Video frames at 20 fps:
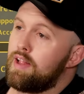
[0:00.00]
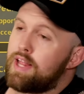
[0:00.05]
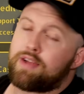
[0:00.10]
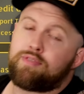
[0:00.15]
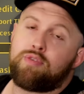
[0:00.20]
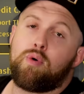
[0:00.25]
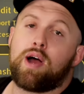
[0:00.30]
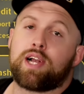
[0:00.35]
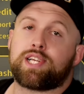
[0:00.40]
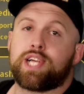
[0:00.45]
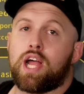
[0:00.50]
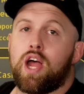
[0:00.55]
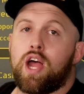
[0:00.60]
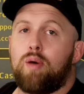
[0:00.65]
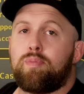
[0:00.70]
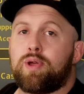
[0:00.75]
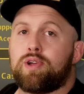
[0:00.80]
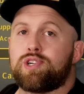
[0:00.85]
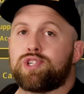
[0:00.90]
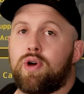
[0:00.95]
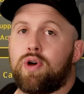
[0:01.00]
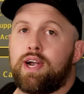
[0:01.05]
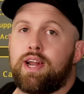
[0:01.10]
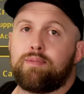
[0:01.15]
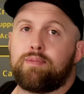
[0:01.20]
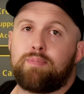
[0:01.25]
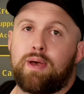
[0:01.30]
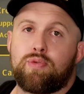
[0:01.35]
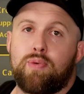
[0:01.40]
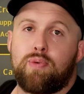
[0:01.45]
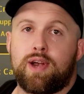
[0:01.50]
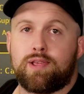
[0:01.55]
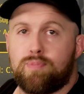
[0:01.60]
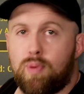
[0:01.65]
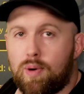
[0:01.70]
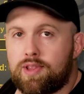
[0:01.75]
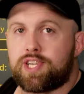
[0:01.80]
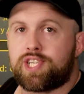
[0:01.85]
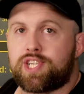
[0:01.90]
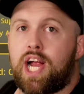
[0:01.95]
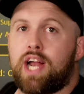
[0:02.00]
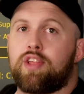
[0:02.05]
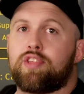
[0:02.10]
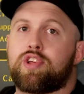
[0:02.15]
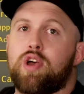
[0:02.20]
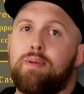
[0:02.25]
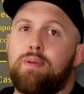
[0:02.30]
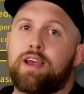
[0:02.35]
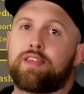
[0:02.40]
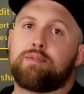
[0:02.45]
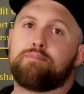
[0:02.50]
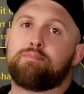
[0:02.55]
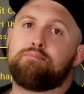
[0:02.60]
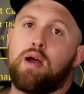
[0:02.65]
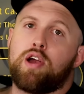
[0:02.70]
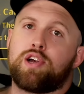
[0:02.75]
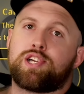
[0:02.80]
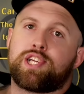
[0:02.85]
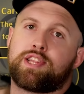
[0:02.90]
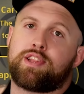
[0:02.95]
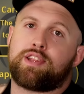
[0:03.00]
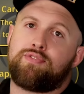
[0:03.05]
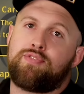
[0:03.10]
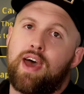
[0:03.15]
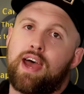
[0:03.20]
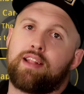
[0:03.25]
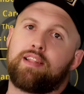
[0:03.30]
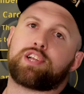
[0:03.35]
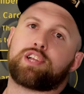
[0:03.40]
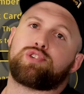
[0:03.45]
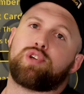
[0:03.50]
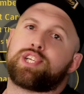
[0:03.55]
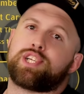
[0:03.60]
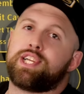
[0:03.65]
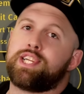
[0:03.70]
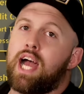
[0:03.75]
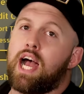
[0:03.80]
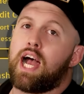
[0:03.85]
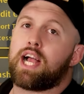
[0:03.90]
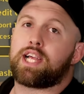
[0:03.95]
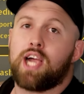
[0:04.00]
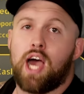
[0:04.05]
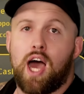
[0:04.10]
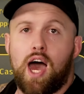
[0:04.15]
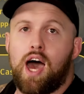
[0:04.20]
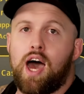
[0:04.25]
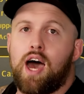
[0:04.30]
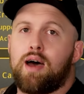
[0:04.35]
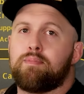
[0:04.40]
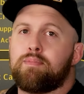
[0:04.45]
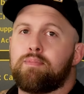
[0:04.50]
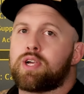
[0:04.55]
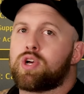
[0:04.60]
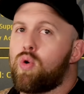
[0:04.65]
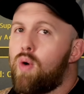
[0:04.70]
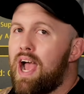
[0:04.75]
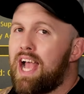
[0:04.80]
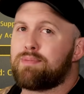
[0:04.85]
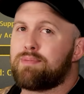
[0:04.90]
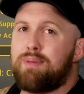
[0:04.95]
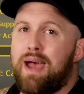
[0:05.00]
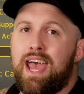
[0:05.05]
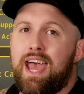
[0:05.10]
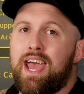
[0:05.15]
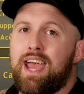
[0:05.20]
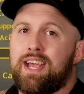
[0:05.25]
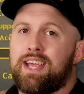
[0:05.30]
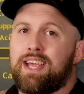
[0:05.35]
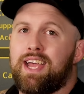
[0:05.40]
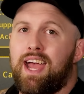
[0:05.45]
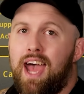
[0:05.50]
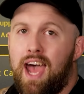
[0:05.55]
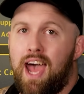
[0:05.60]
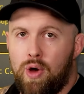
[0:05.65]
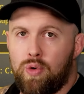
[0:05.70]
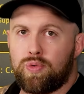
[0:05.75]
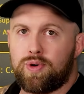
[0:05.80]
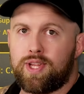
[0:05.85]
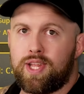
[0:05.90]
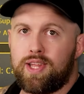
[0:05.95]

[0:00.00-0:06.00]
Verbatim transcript: Thank you for watching. I hope you enjoyed it. Best way to support the channel is go buy some merch at thefatelectrician.com. Quack bang out.